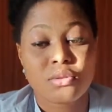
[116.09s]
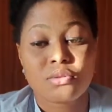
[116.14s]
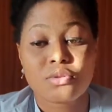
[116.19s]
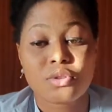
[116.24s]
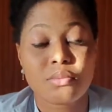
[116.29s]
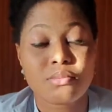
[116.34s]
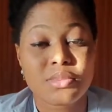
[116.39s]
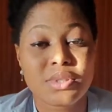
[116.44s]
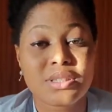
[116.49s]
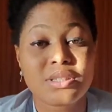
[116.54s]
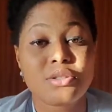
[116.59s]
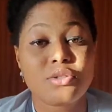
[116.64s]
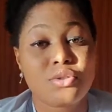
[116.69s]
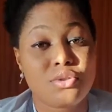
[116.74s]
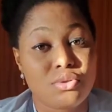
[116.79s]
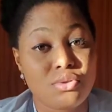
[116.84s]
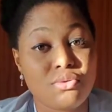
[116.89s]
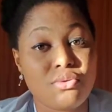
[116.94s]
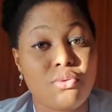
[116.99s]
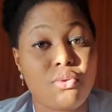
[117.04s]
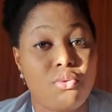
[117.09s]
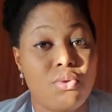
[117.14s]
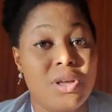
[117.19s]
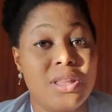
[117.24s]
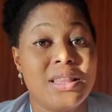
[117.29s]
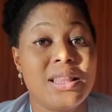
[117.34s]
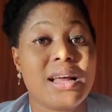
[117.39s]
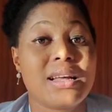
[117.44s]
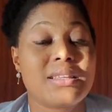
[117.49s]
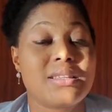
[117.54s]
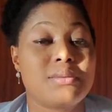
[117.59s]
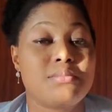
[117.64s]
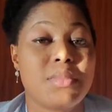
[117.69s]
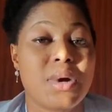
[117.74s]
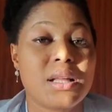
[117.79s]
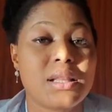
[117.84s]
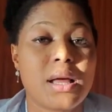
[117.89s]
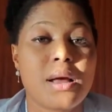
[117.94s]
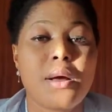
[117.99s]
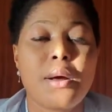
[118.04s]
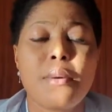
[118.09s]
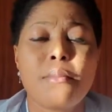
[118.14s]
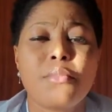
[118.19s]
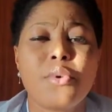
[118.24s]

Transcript: something to you in that manner.